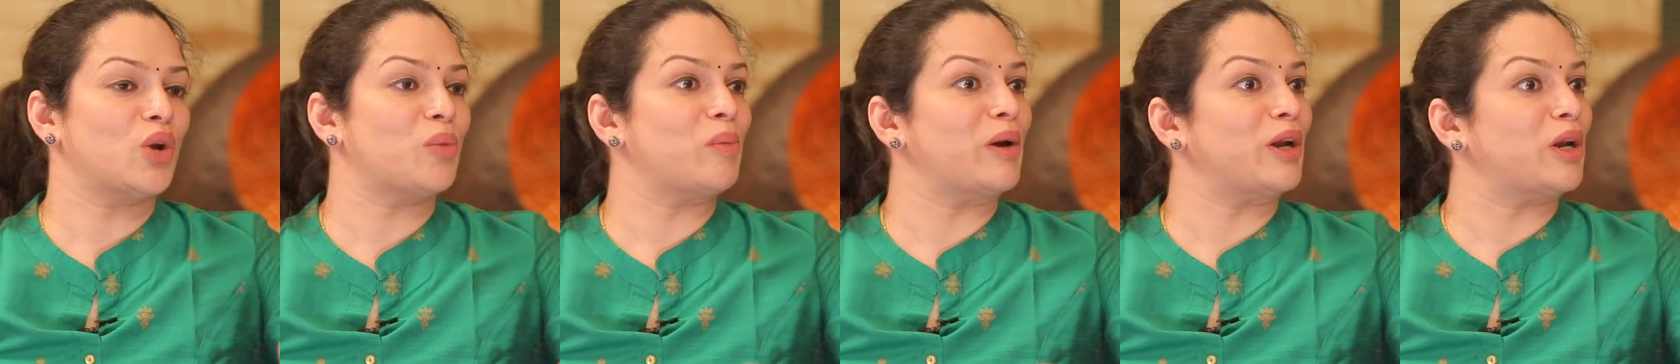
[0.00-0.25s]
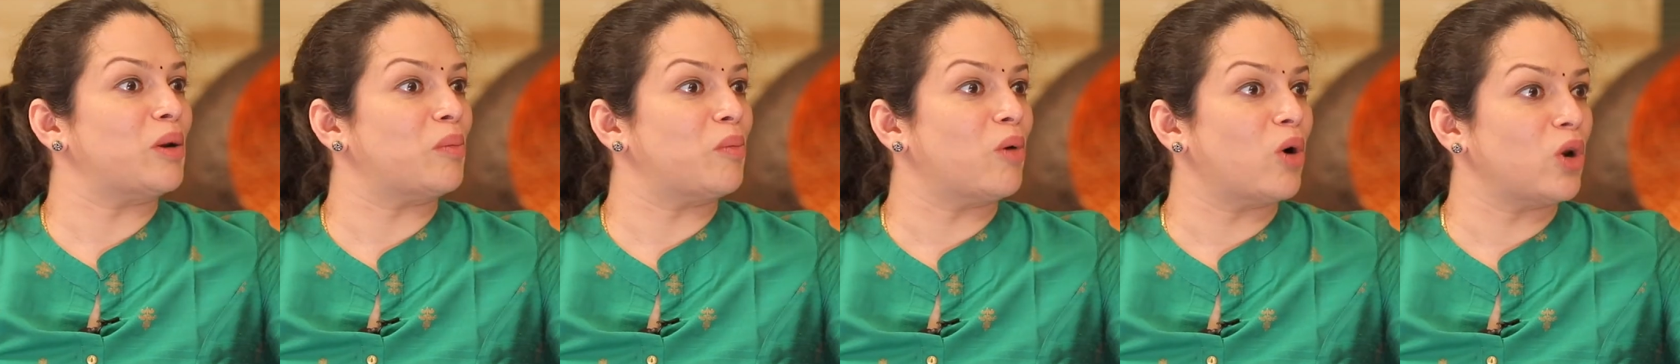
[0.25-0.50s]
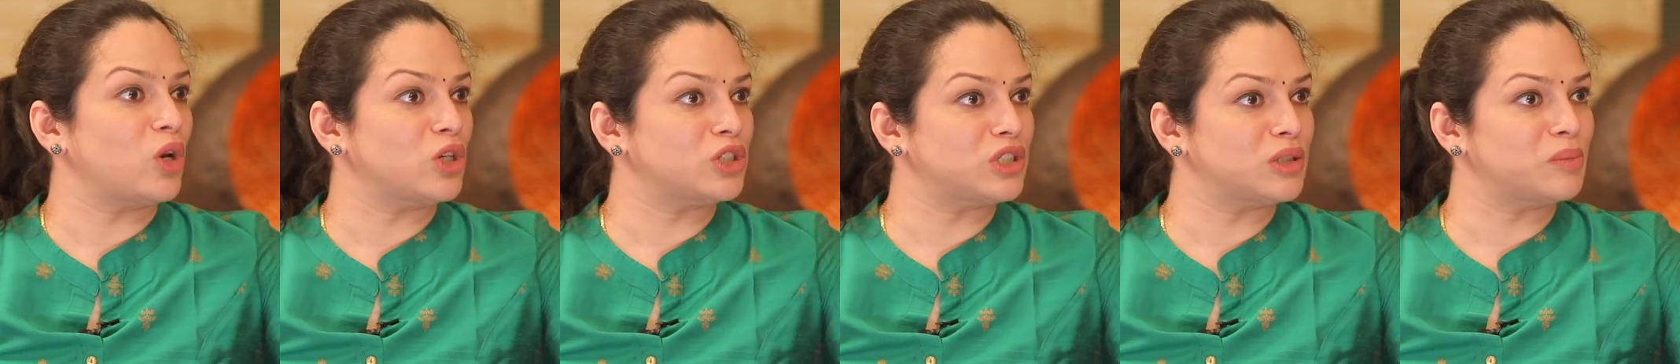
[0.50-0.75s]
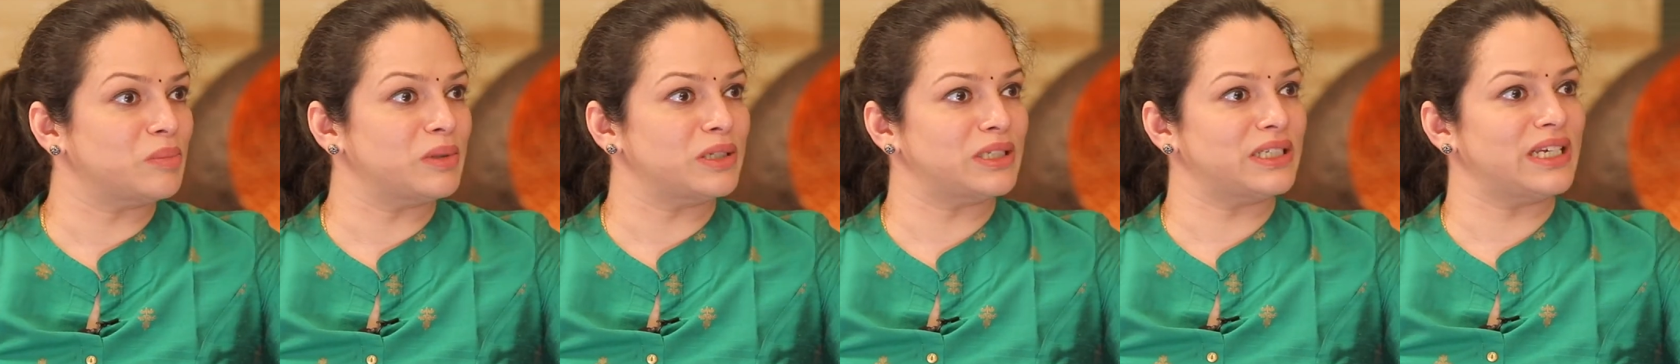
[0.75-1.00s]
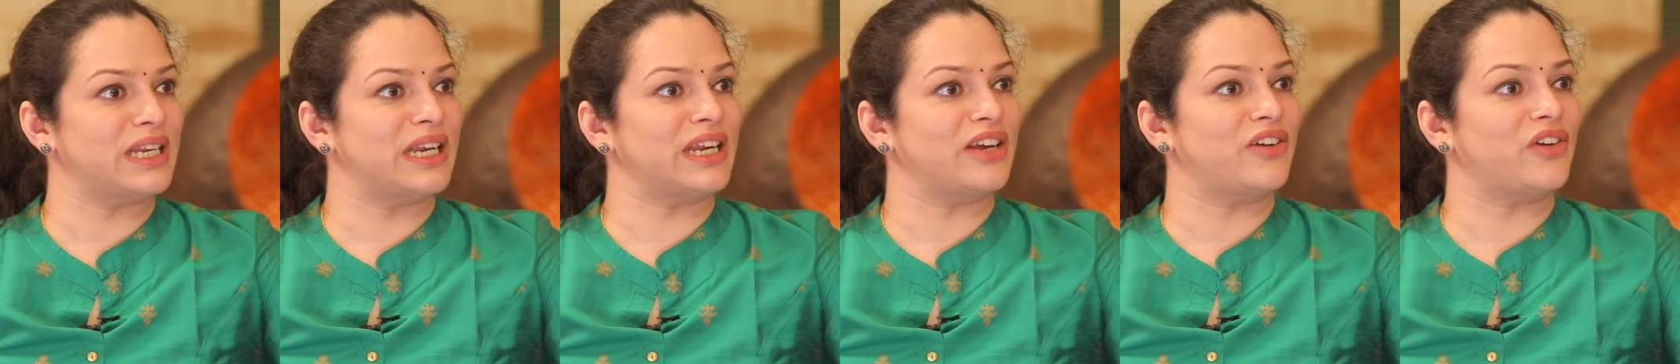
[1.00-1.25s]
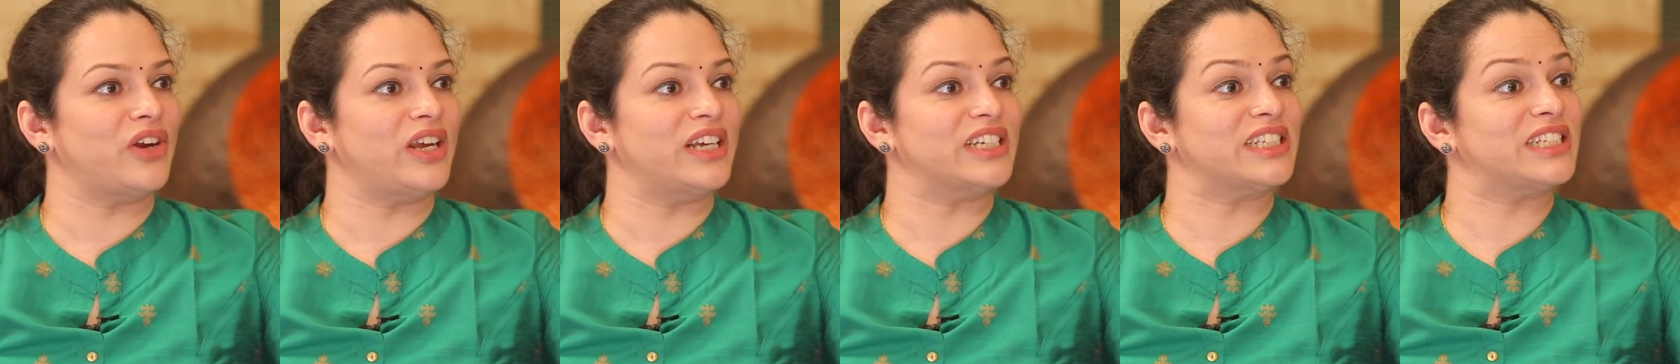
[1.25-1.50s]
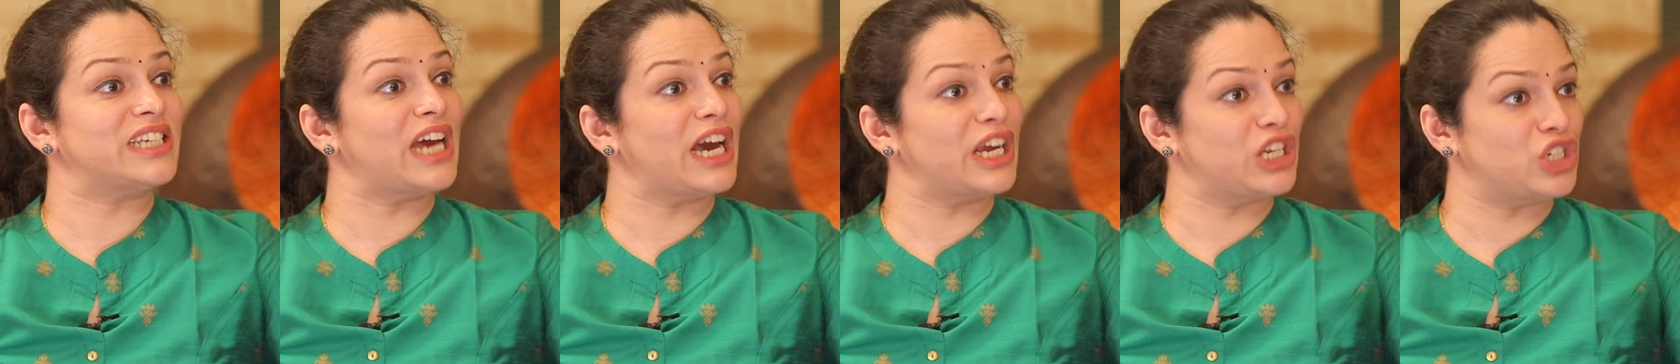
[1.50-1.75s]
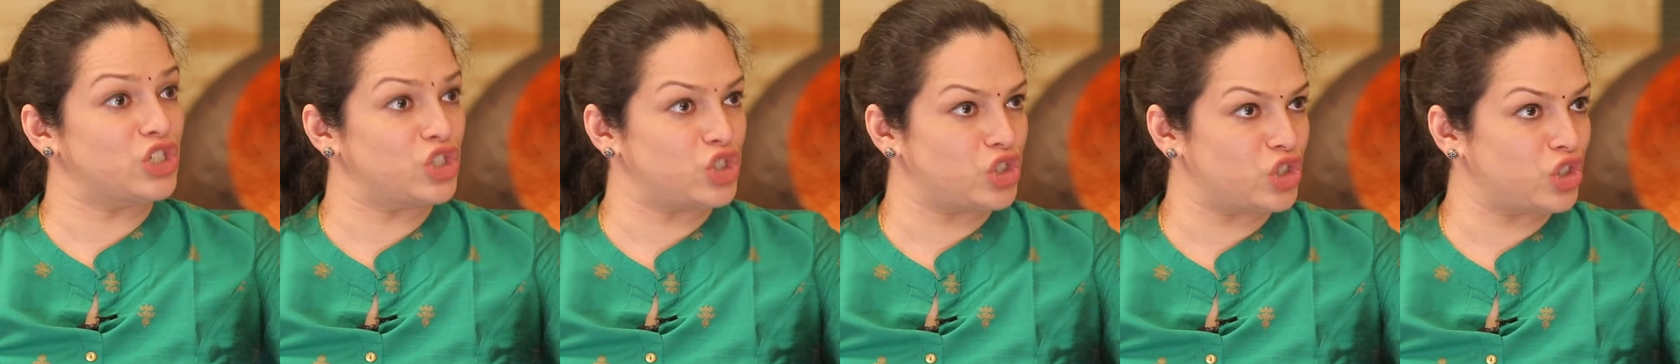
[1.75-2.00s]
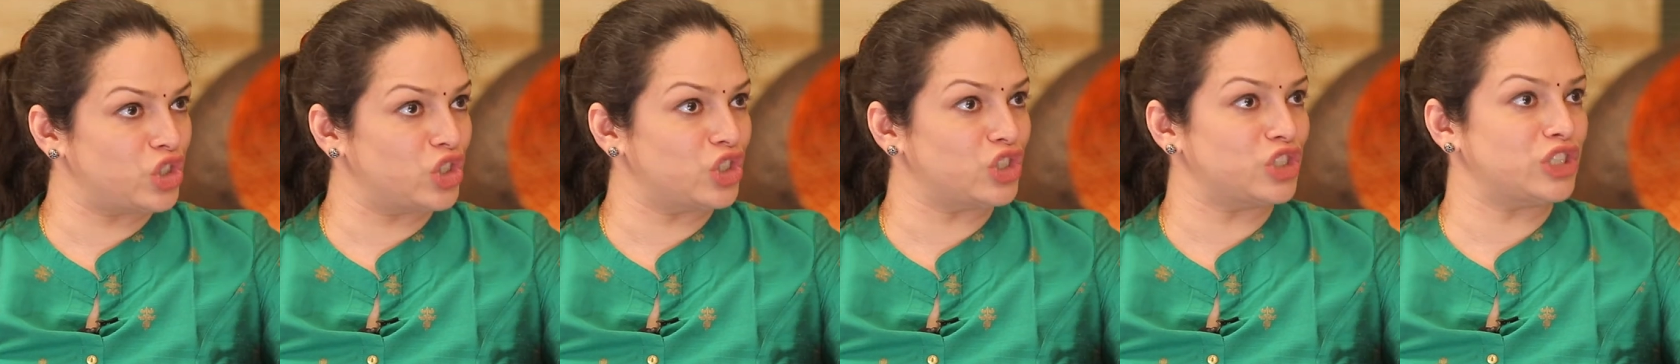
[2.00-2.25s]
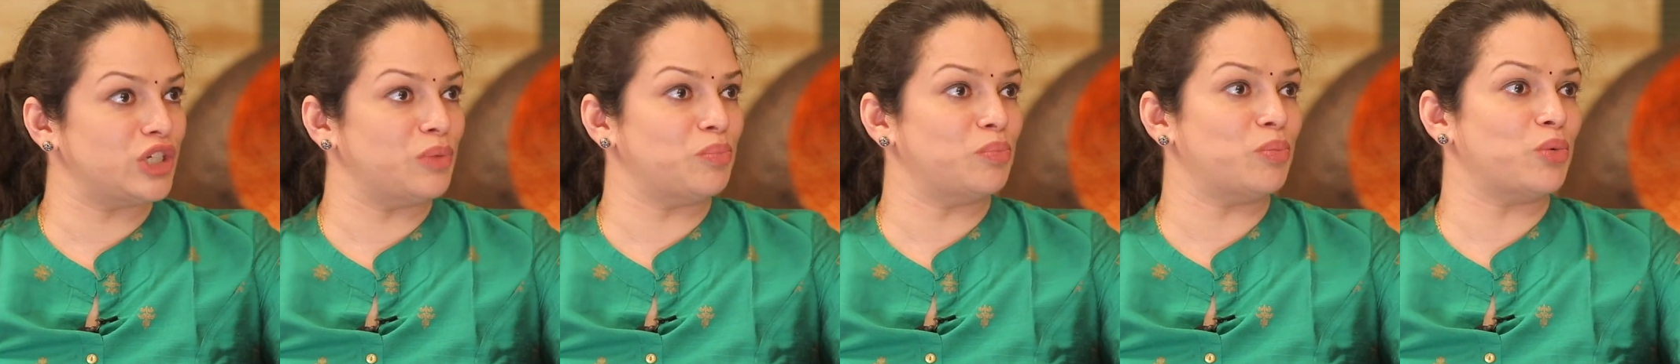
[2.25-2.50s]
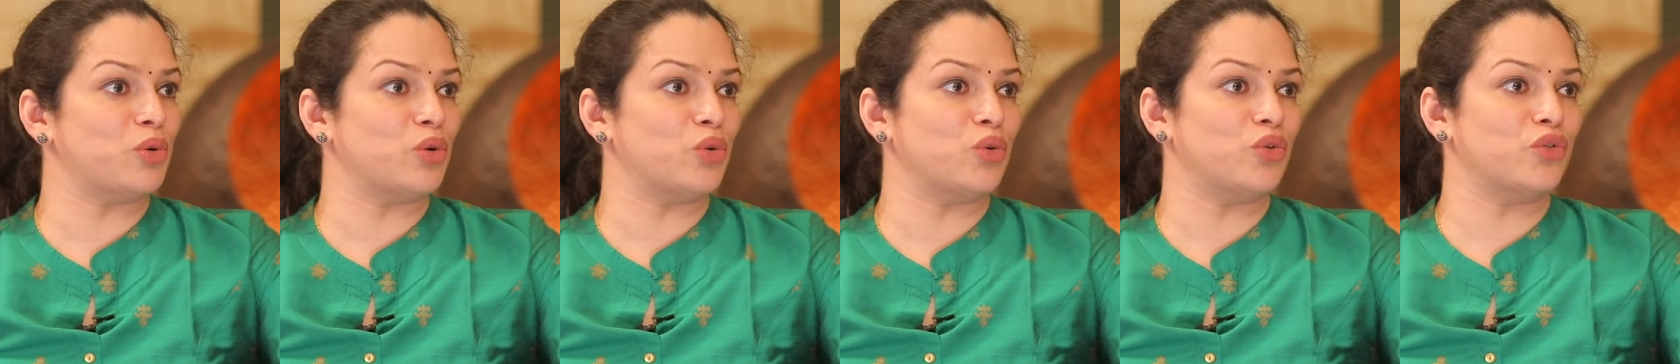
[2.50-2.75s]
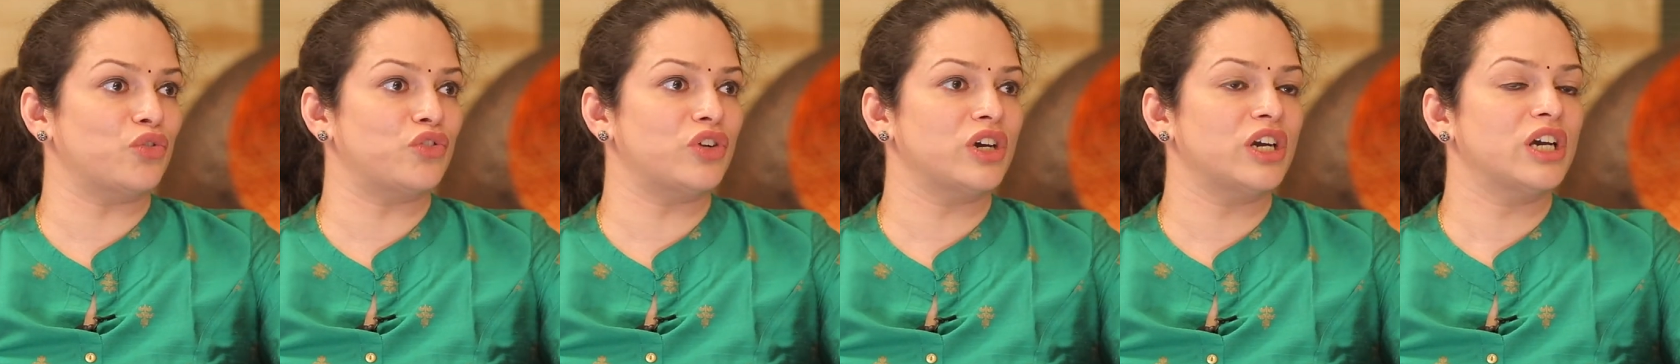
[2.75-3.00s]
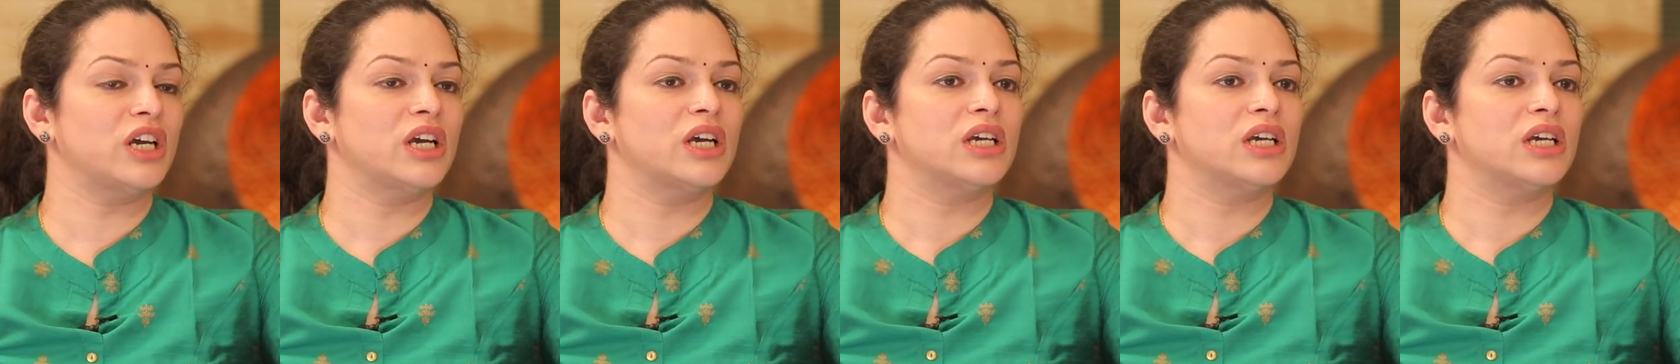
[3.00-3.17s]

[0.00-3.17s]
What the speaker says: metabolism is increased, digestion is improved.